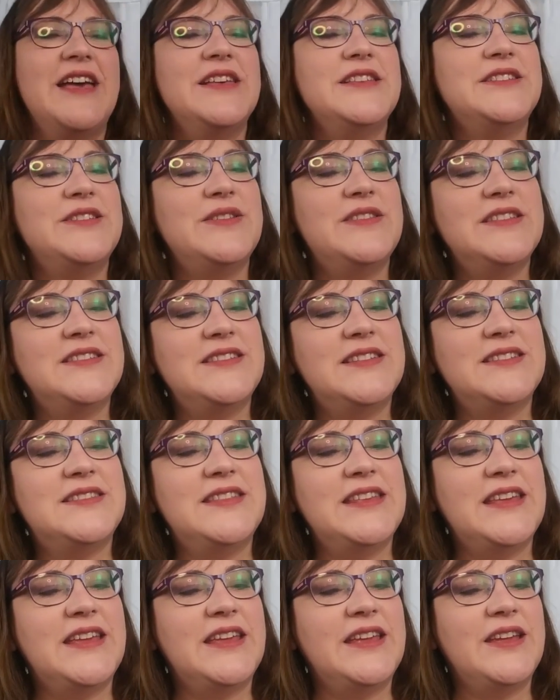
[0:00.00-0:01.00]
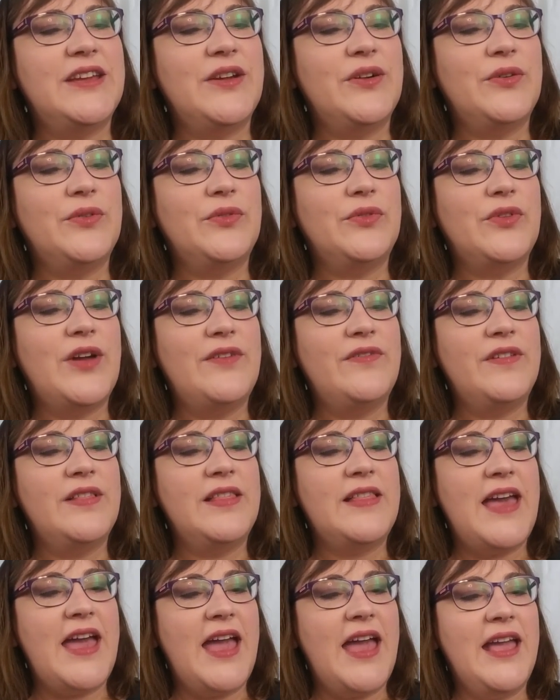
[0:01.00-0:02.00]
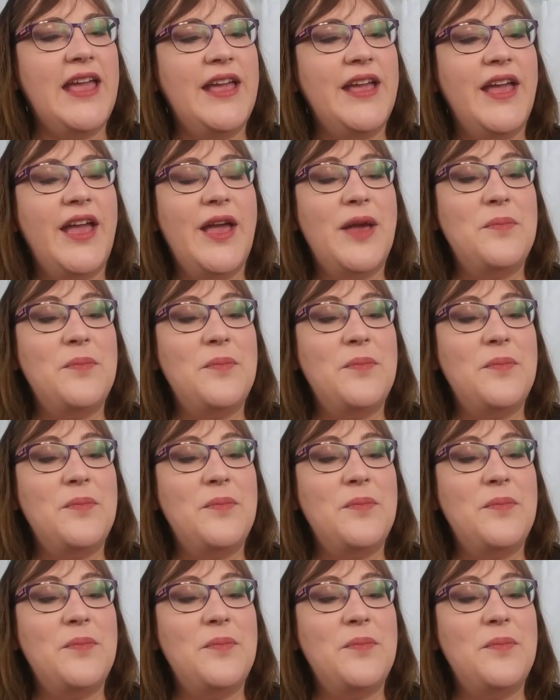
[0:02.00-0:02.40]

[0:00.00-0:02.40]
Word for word: So this is the Reveille